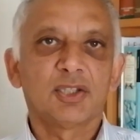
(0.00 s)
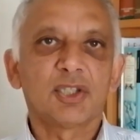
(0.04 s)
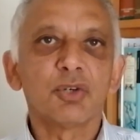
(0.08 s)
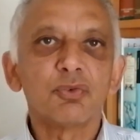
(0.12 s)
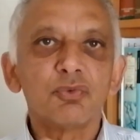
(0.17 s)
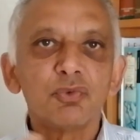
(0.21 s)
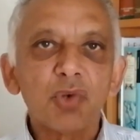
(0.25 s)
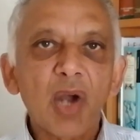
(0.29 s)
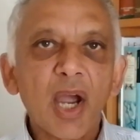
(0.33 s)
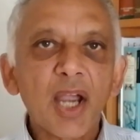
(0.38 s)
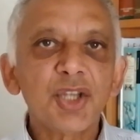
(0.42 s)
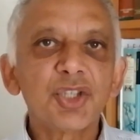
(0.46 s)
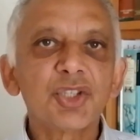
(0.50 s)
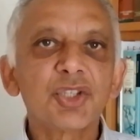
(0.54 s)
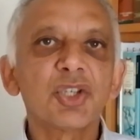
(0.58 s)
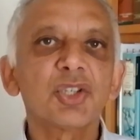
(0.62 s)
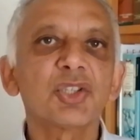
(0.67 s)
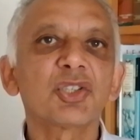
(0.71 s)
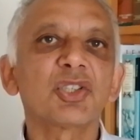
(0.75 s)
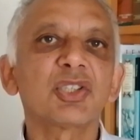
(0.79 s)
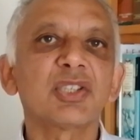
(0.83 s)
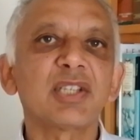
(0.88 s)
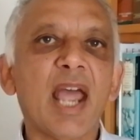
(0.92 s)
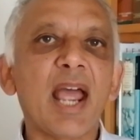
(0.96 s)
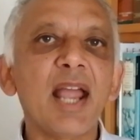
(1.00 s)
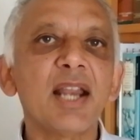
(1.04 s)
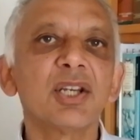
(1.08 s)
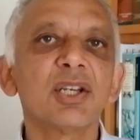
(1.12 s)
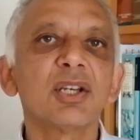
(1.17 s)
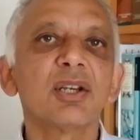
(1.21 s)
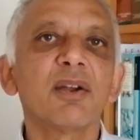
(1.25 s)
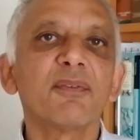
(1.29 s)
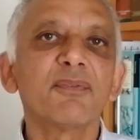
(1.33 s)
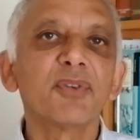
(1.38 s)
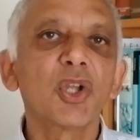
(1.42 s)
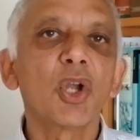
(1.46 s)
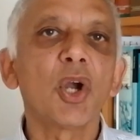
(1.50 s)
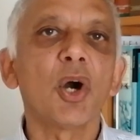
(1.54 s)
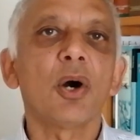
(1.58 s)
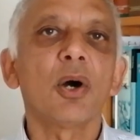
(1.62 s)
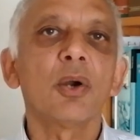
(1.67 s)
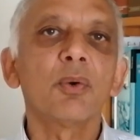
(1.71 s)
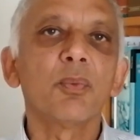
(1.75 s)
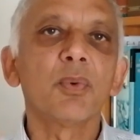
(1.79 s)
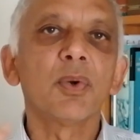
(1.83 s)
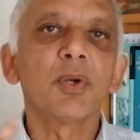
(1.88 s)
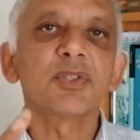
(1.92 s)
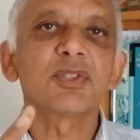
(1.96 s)
The righteous standard of
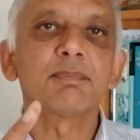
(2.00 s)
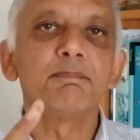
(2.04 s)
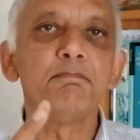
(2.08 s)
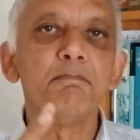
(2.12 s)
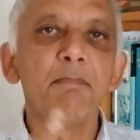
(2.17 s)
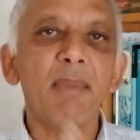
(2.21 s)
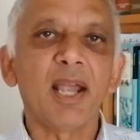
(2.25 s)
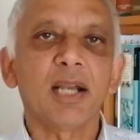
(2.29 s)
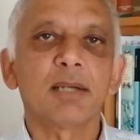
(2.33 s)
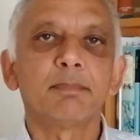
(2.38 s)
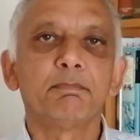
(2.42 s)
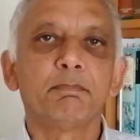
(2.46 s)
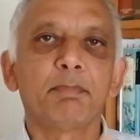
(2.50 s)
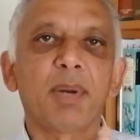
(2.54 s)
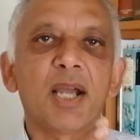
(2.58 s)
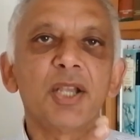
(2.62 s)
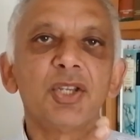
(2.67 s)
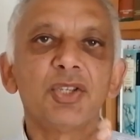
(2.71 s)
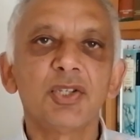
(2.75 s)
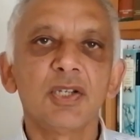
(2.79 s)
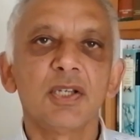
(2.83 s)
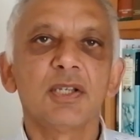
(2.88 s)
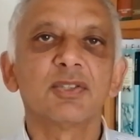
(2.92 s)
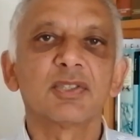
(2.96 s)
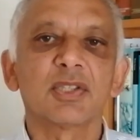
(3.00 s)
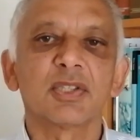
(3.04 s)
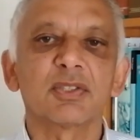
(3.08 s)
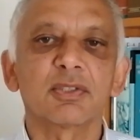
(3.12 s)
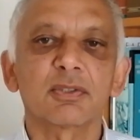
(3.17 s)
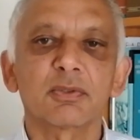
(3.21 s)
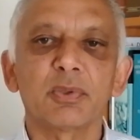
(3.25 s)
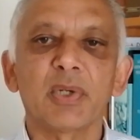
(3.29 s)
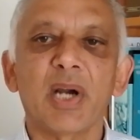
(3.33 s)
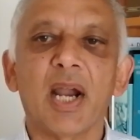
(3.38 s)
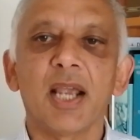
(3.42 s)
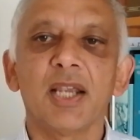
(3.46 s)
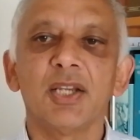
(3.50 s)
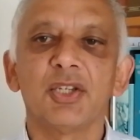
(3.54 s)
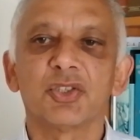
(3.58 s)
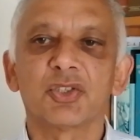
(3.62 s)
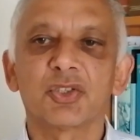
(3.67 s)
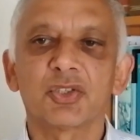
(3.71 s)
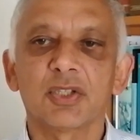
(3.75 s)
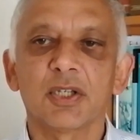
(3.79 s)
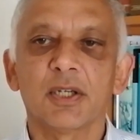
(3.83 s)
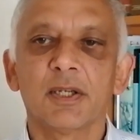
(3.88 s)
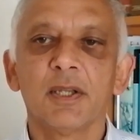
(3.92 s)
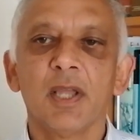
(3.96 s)
God was met by Jesus
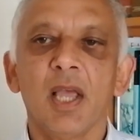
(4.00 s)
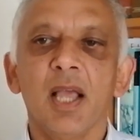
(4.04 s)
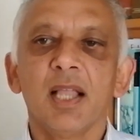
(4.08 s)
Christ.